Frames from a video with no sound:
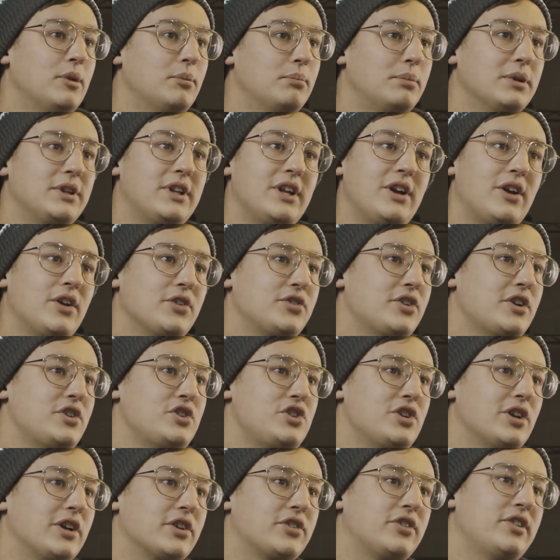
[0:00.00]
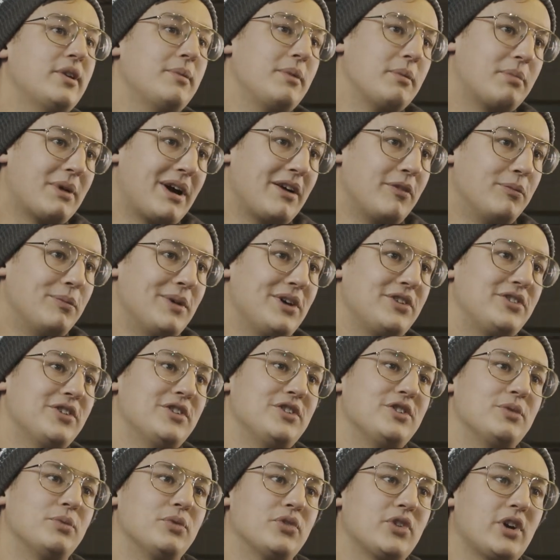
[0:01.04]
But then all of a sudden she sent me a private
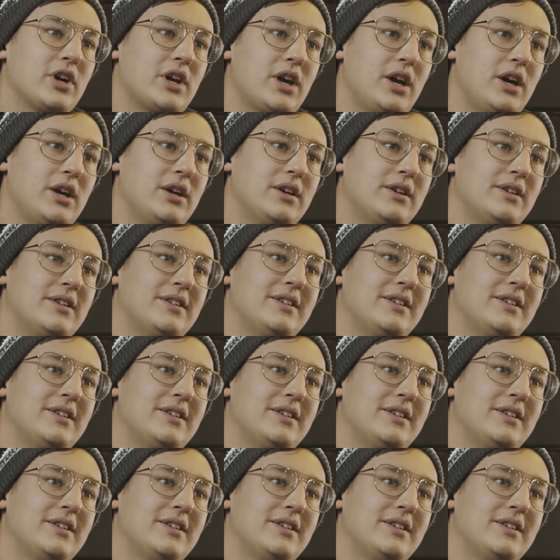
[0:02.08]
message and was like, "Hey,